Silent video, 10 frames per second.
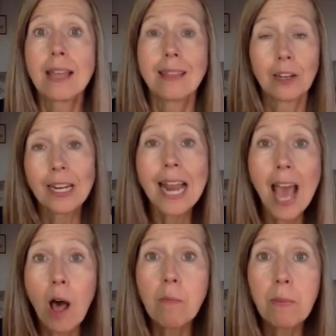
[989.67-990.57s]
They're going to
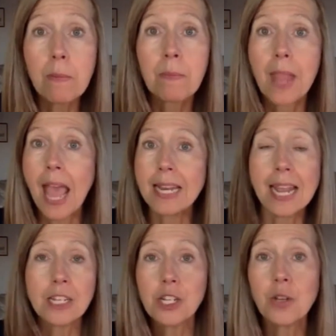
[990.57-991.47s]
help, and yes,